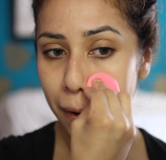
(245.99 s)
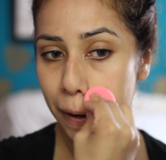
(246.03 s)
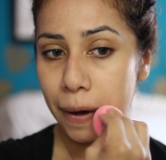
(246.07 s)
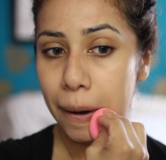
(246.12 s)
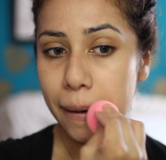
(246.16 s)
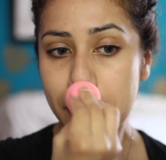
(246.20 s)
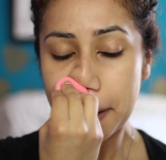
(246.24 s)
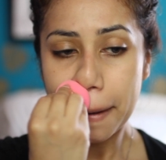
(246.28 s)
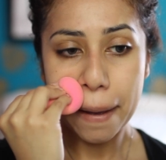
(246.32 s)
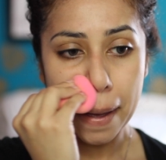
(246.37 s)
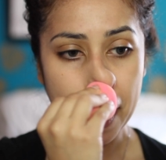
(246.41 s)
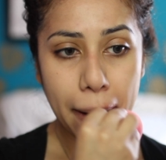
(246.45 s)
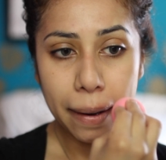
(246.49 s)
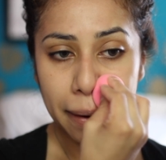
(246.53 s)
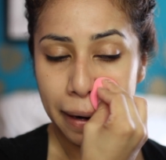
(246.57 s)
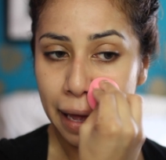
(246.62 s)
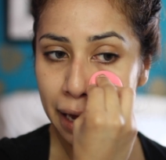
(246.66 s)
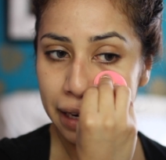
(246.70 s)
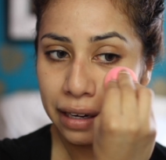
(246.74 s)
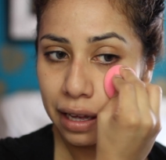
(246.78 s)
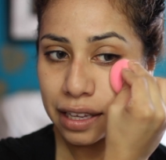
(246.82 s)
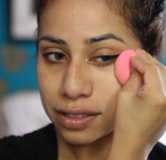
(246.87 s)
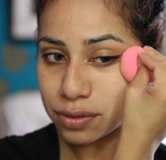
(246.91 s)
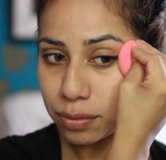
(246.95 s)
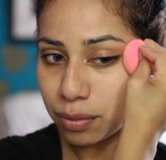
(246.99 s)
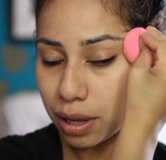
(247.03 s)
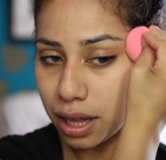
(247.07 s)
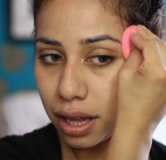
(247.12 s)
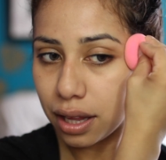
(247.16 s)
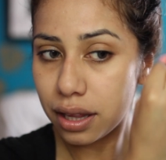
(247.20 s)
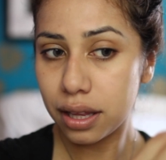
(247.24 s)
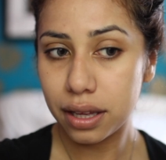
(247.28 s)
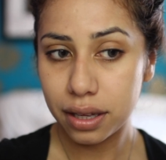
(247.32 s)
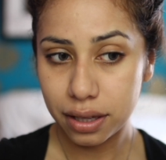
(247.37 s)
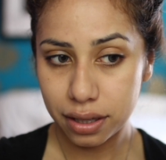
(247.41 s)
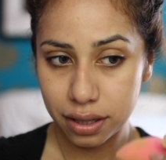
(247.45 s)
It's not that
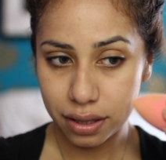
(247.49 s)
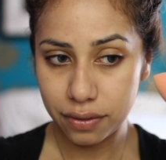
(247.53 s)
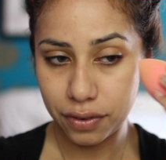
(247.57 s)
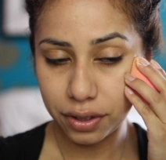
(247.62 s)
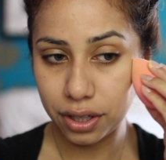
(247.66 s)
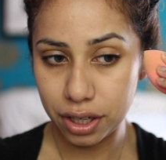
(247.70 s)
expensive.